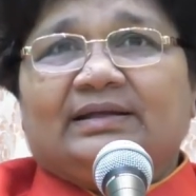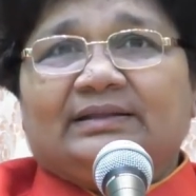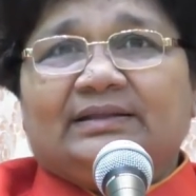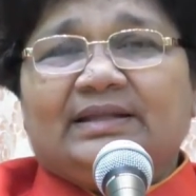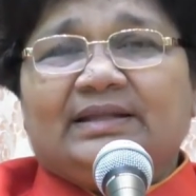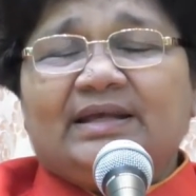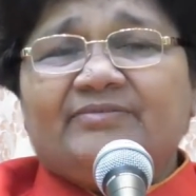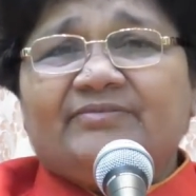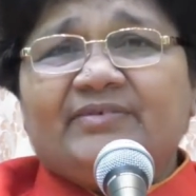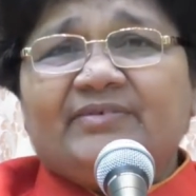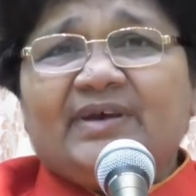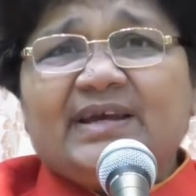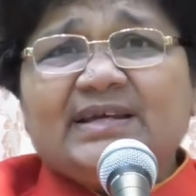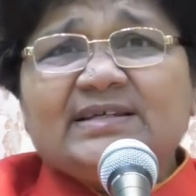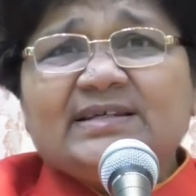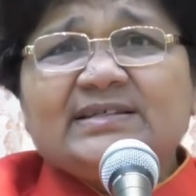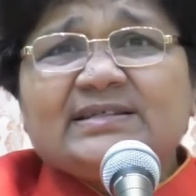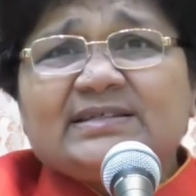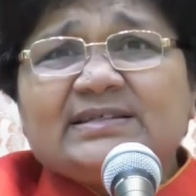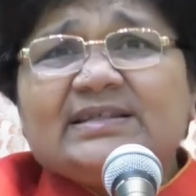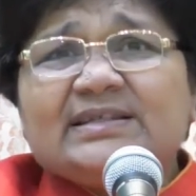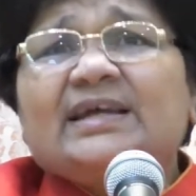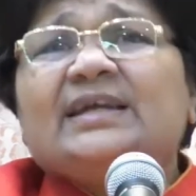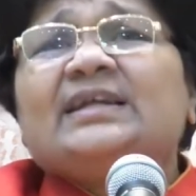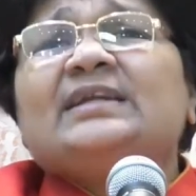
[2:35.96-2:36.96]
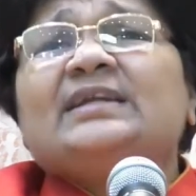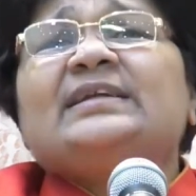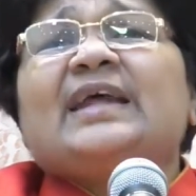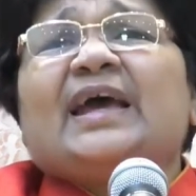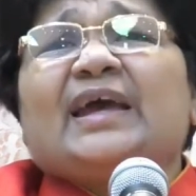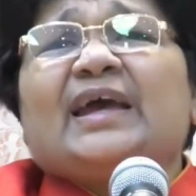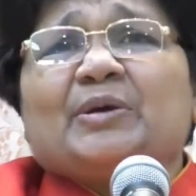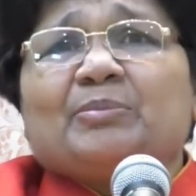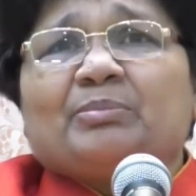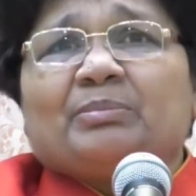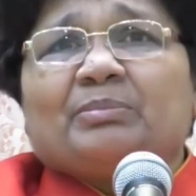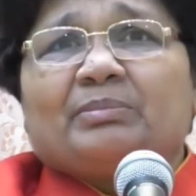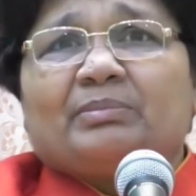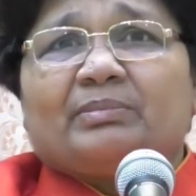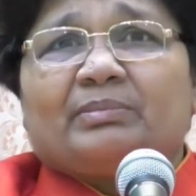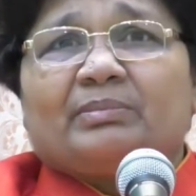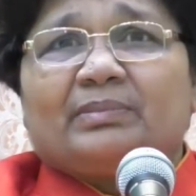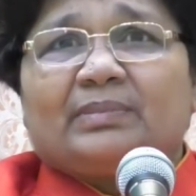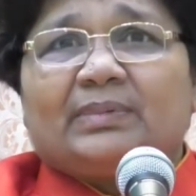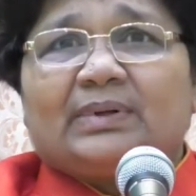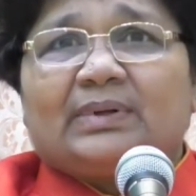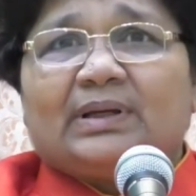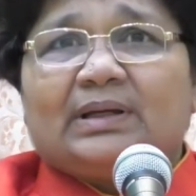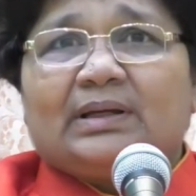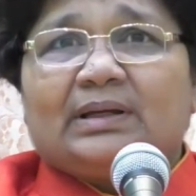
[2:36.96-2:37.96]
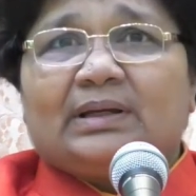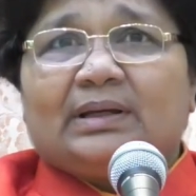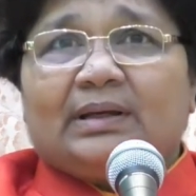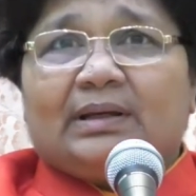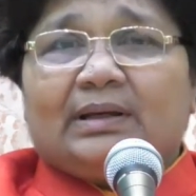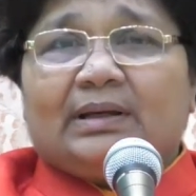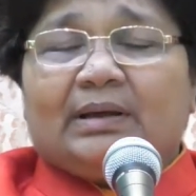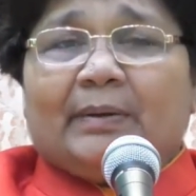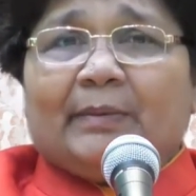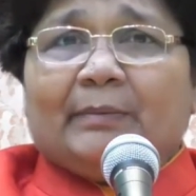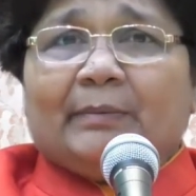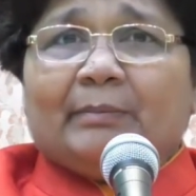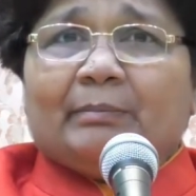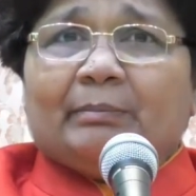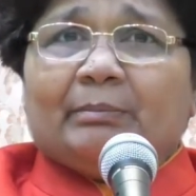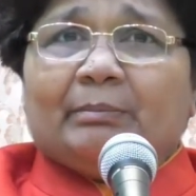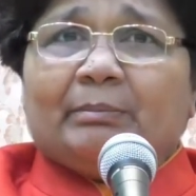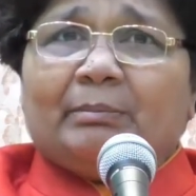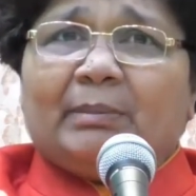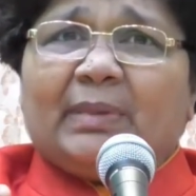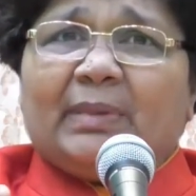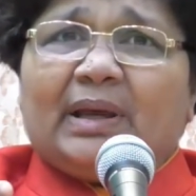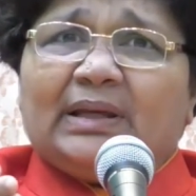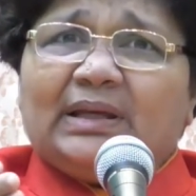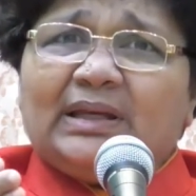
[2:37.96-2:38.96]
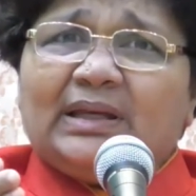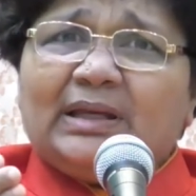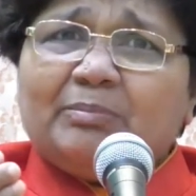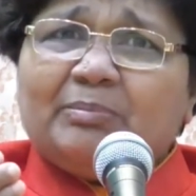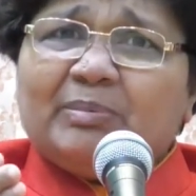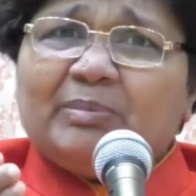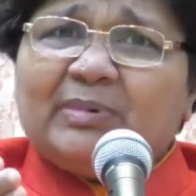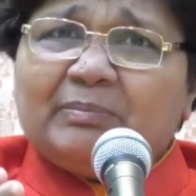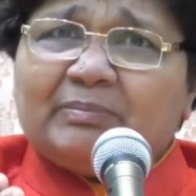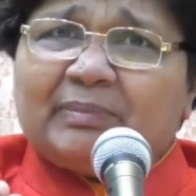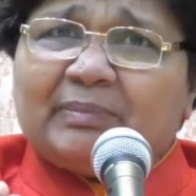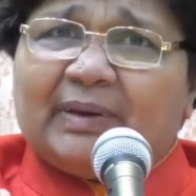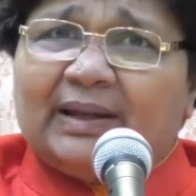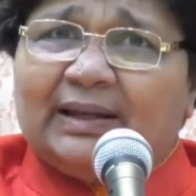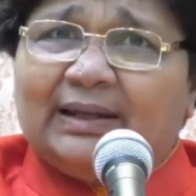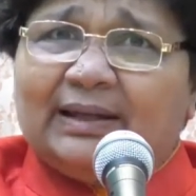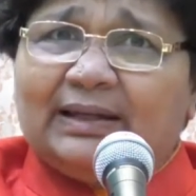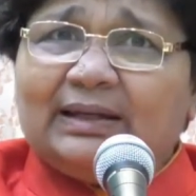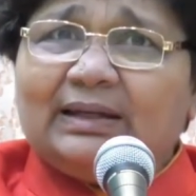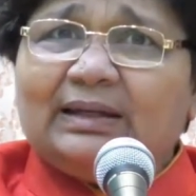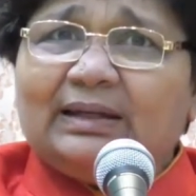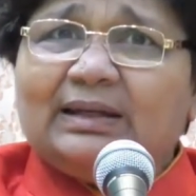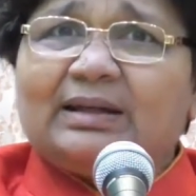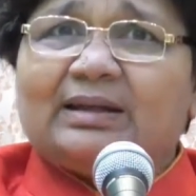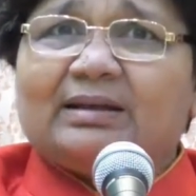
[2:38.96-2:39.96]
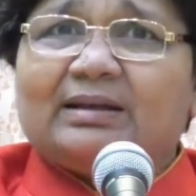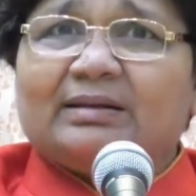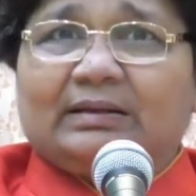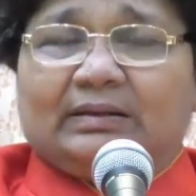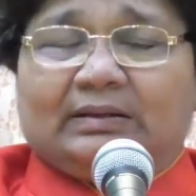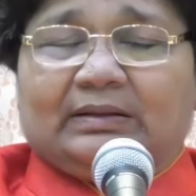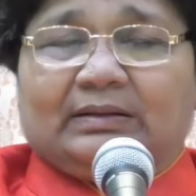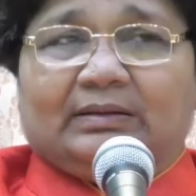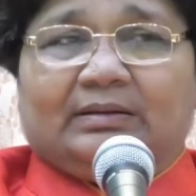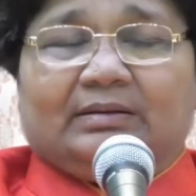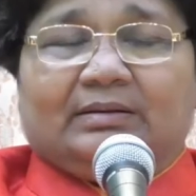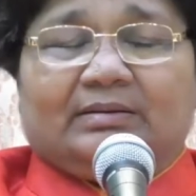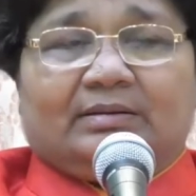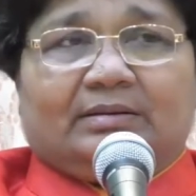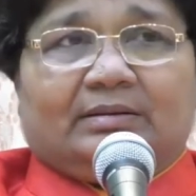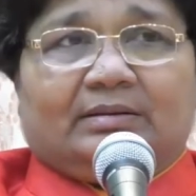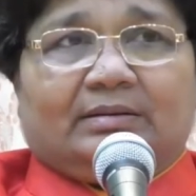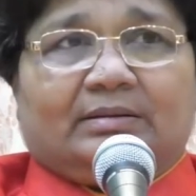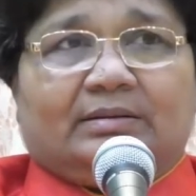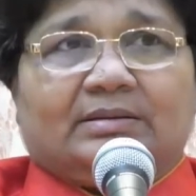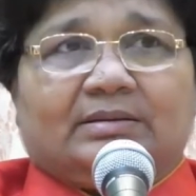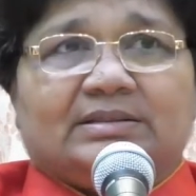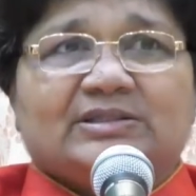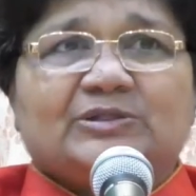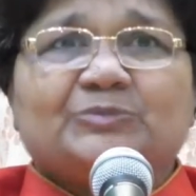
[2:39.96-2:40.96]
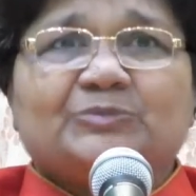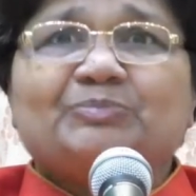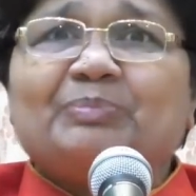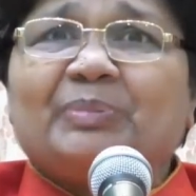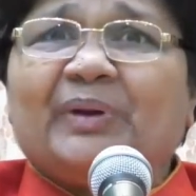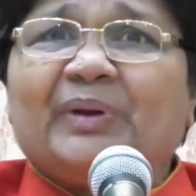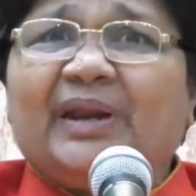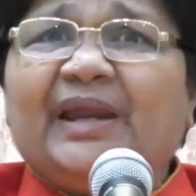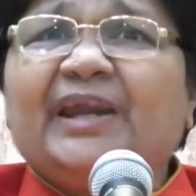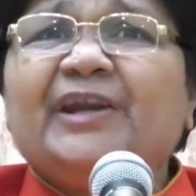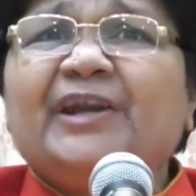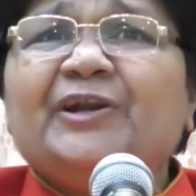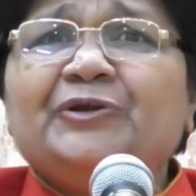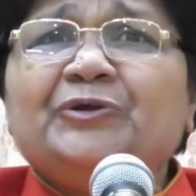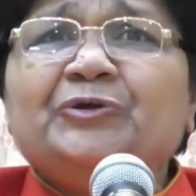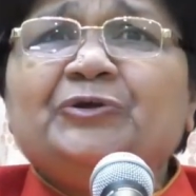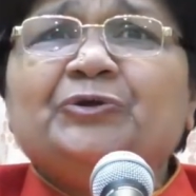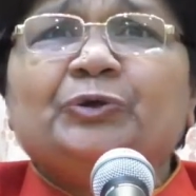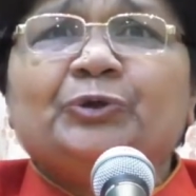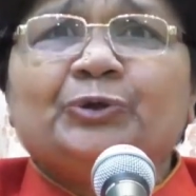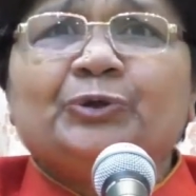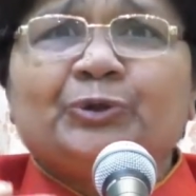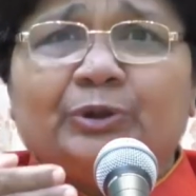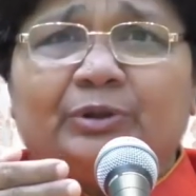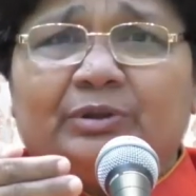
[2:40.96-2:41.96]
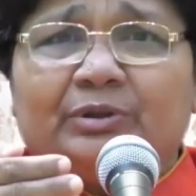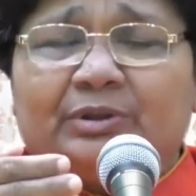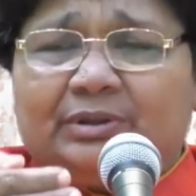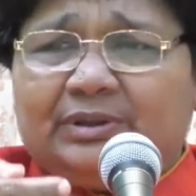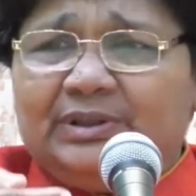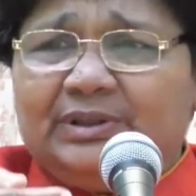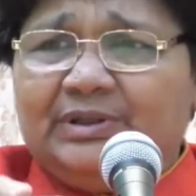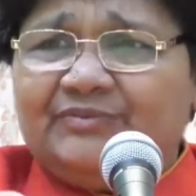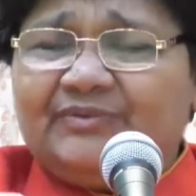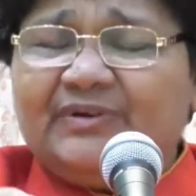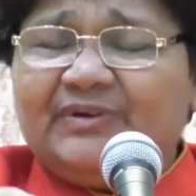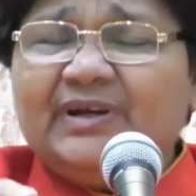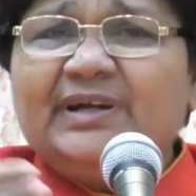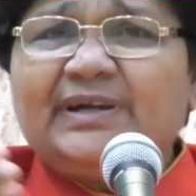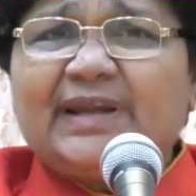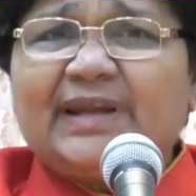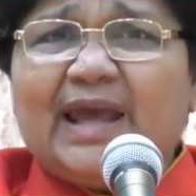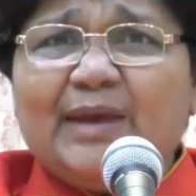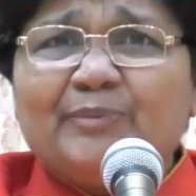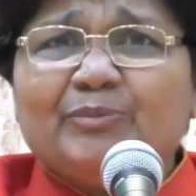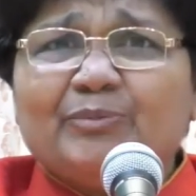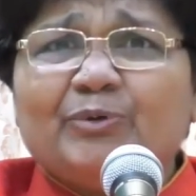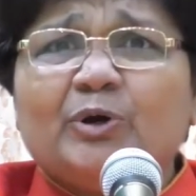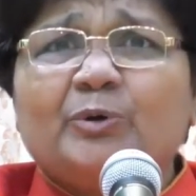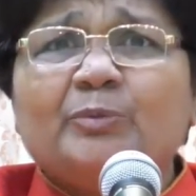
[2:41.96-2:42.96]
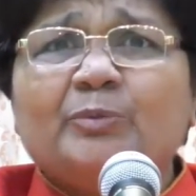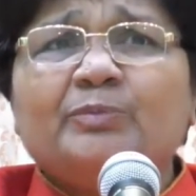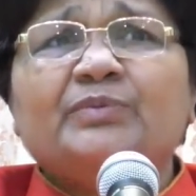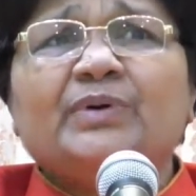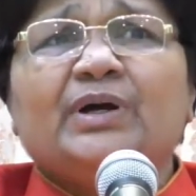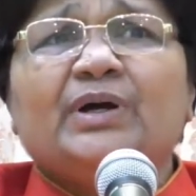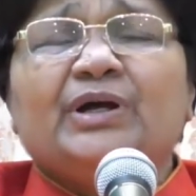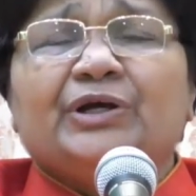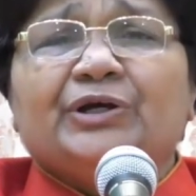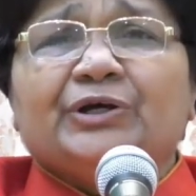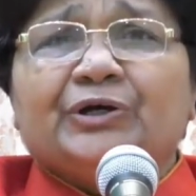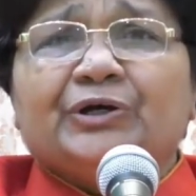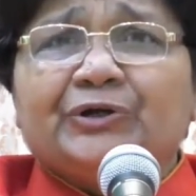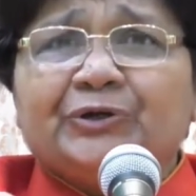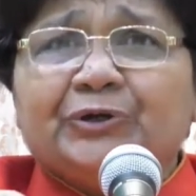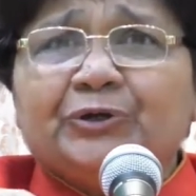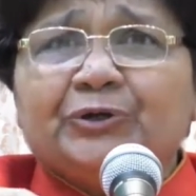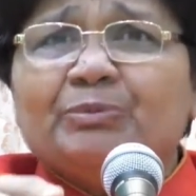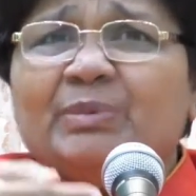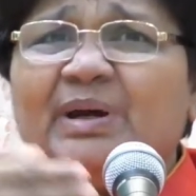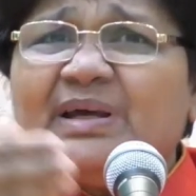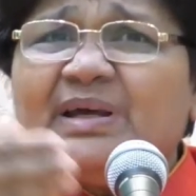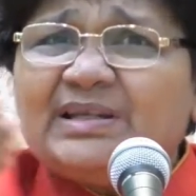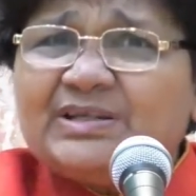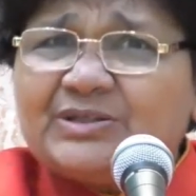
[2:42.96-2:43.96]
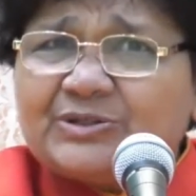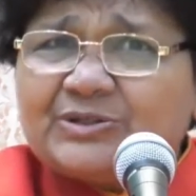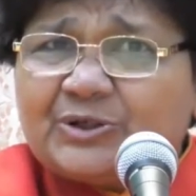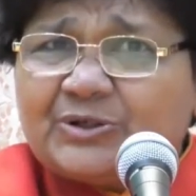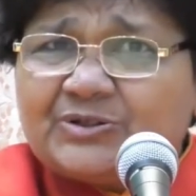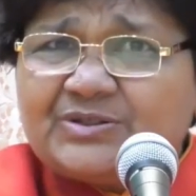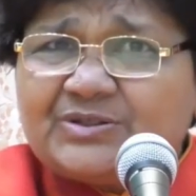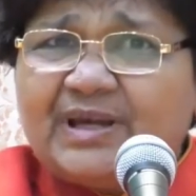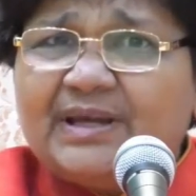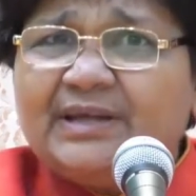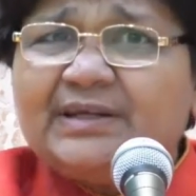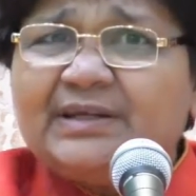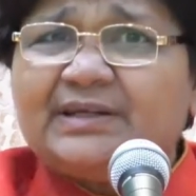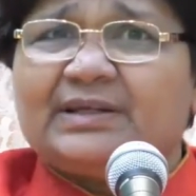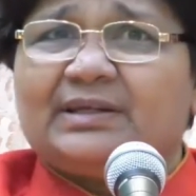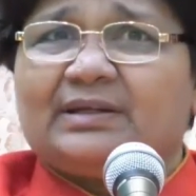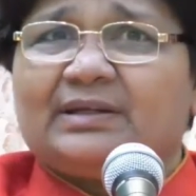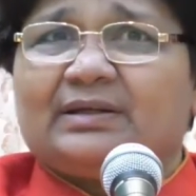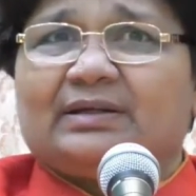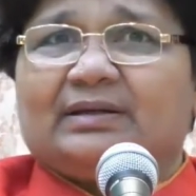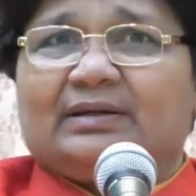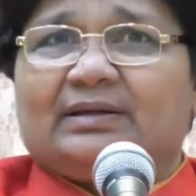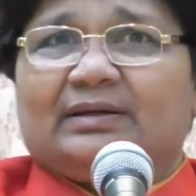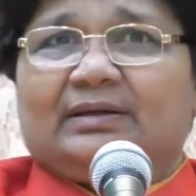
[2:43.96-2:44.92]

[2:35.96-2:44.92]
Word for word: They waste their time. Many people spread uh, different type of rumor in society.